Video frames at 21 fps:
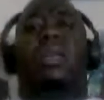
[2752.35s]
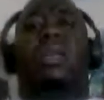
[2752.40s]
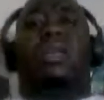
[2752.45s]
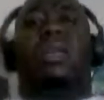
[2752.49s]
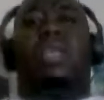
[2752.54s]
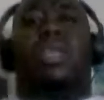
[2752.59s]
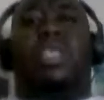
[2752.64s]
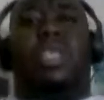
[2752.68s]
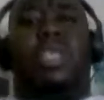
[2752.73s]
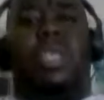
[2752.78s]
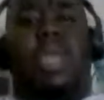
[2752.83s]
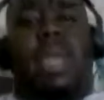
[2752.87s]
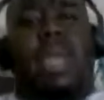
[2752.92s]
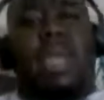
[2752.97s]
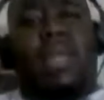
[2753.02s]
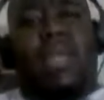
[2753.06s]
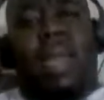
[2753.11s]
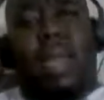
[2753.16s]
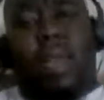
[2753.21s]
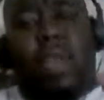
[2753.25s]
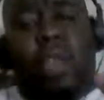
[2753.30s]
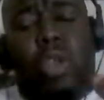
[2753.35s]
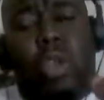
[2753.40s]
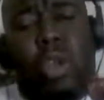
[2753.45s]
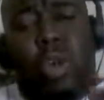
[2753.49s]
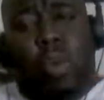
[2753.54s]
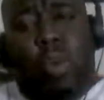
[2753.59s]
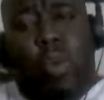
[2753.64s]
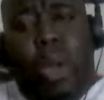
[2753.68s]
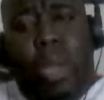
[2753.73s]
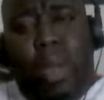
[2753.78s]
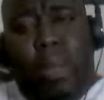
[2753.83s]
to say that
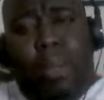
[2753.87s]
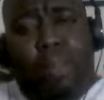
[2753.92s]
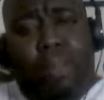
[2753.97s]
we are